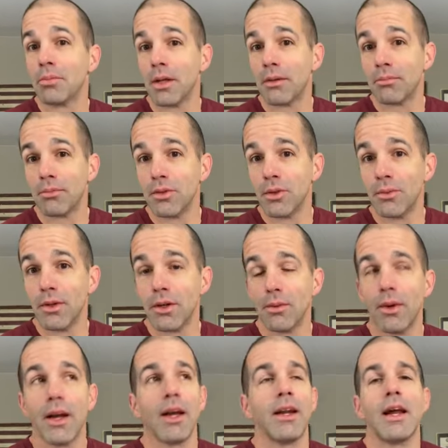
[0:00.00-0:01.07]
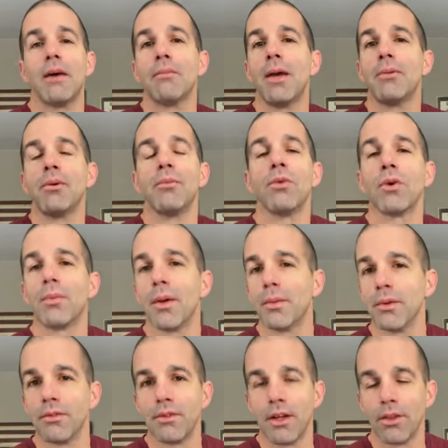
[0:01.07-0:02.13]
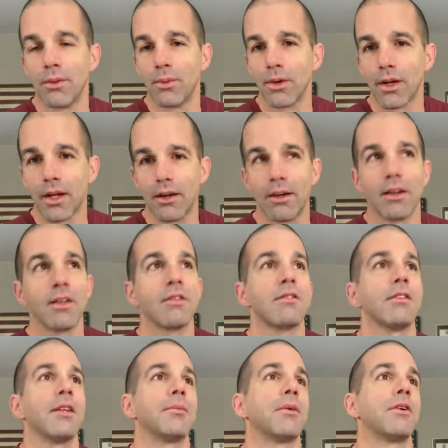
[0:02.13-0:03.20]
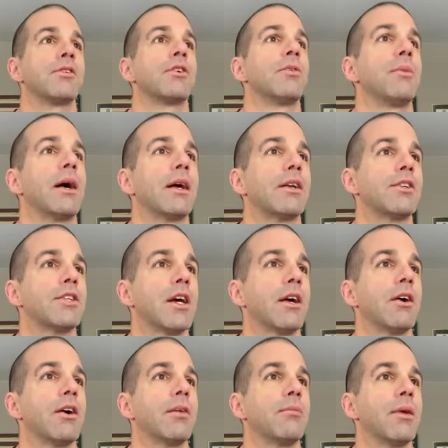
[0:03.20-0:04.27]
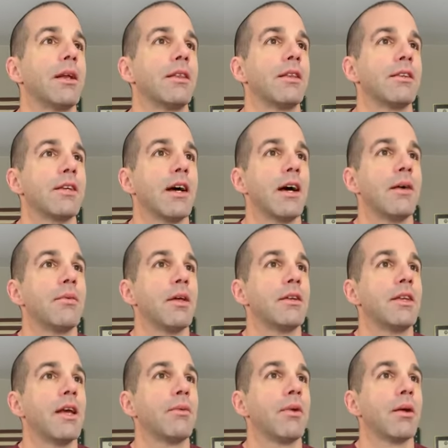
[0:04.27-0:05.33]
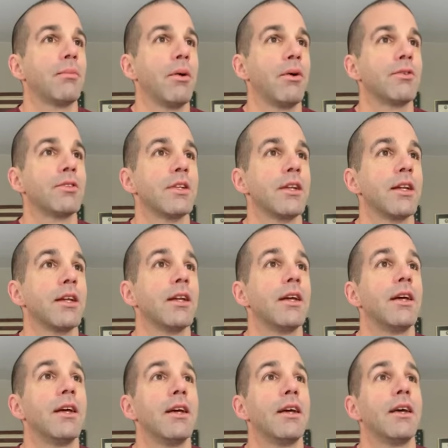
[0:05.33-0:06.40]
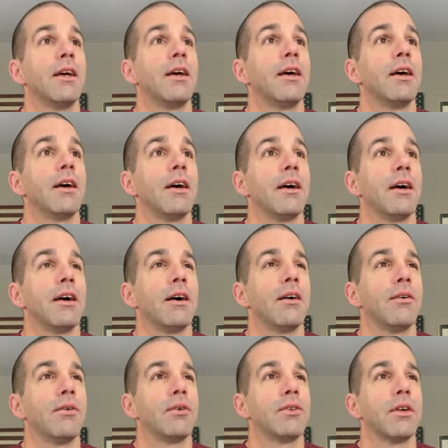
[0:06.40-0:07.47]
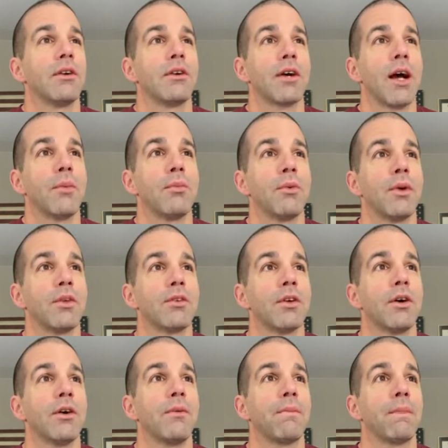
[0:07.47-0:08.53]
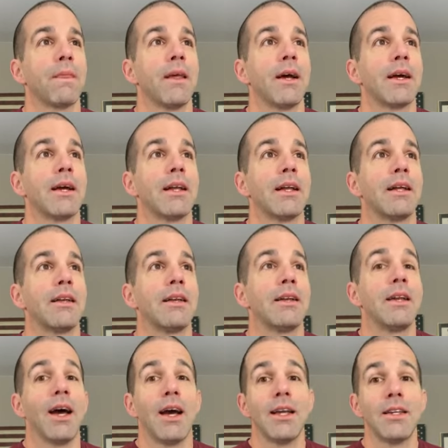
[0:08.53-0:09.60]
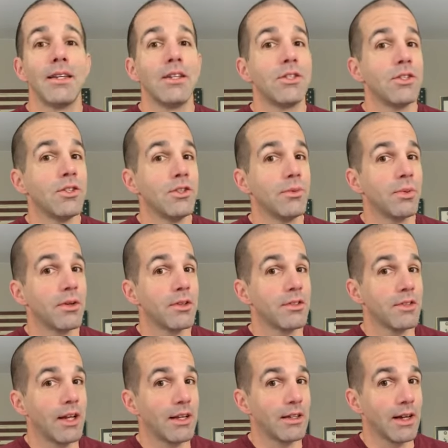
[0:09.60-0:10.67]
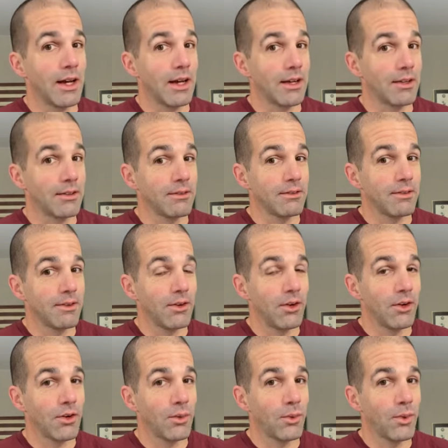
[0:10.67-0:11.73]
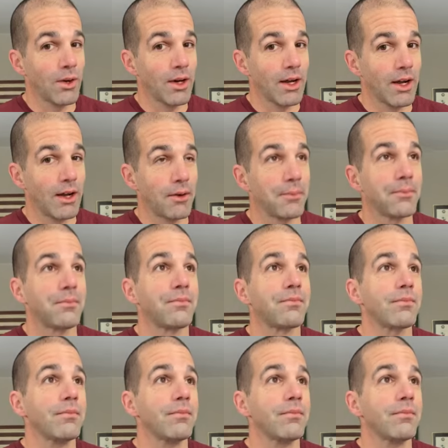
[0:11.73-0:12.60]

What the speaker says: It blew me away. And now maybe more people have done the workout and it slipped. I should go back and check on it. But at the time, that day when I posted it, a couple weeks ago, I got a 92 percentile on a workout.